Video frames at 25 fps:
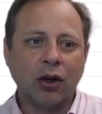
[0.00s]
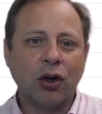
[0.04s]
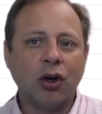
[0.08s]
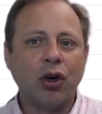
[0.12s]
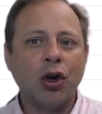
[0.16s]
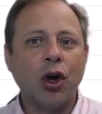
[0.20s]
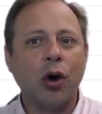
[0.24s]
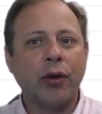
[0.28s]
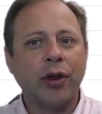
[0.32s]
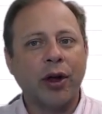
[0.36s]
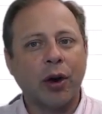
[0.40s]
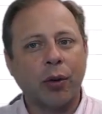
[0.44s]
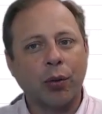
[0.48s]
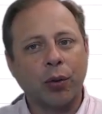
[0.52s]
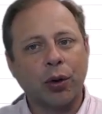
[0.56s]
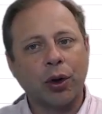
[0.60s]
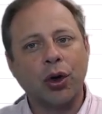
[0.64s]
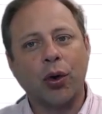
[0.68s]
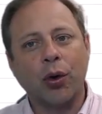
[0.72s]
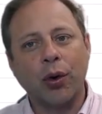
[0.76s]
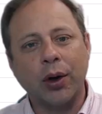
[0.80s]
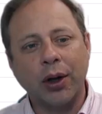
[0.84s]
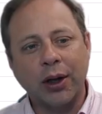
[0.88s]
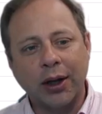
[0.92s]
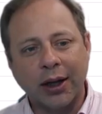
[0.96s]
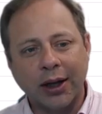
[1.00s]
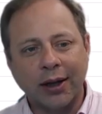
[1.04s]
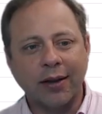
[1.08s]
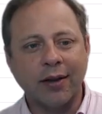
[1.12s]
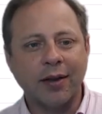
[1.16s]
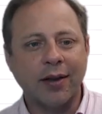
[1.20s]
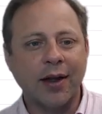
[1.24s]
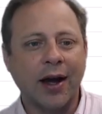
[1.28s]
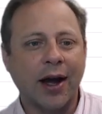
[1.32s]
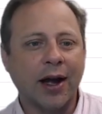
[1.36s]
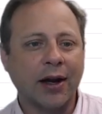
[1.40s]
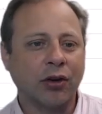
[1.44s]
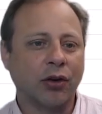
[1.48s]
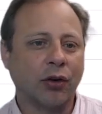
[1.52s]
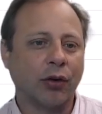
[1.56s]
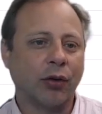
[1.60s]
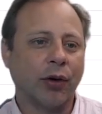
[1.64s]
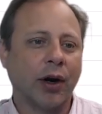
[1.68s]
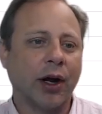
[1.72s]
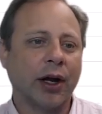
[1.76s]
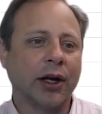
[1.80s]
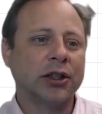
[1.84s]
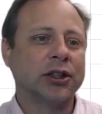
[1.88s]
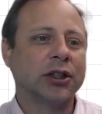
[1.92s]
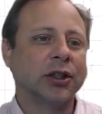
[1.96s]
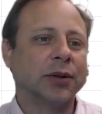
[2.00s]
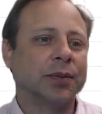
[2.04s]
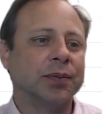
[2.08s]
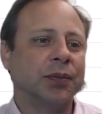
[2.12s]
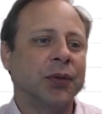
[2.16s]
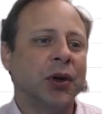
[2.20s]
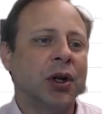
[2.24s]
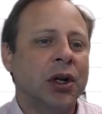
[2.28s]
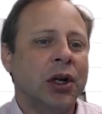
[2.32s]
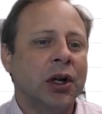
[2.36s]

Know that we're going in that direction.